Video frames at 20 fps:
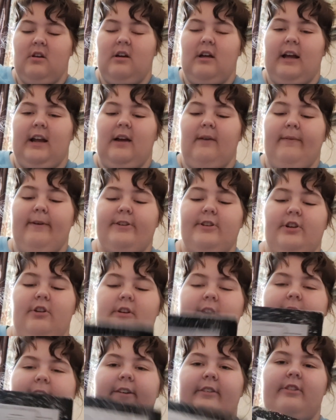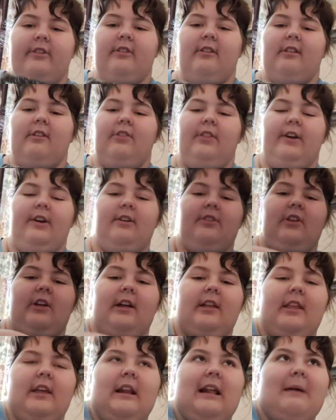like, original characters in there that
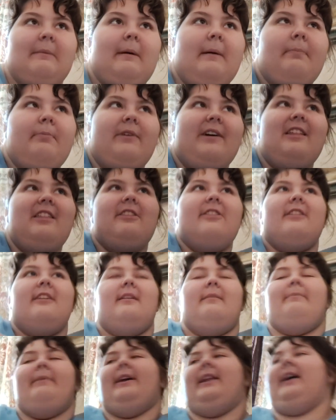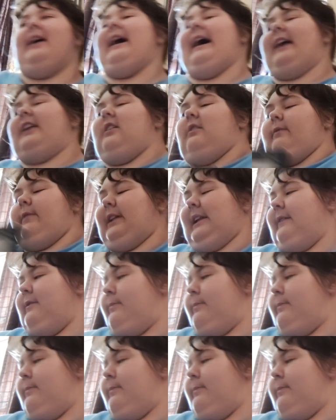I did come up with. But, I don't really